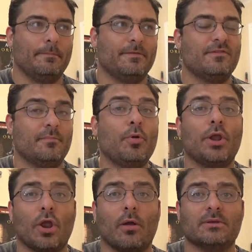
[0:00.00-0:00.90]
she's a
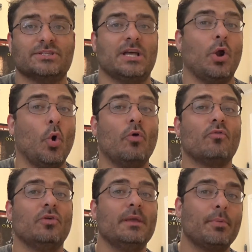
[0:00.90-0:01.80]
pretty girl, but she's not
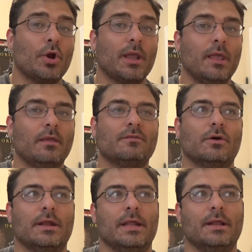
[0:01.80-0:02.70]
overly pretty.
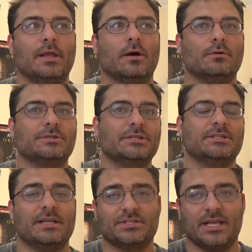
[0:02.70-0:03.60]
So they didn't, you know, she's
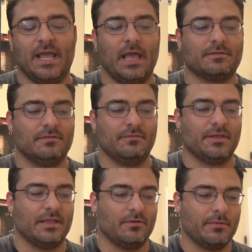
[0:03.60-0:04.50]
saying she can act and stuff
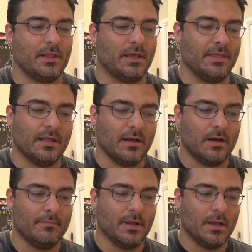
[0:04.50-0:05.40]
like that. So I really like that.
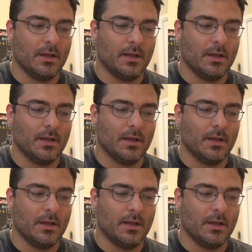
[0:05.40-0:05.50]
Um,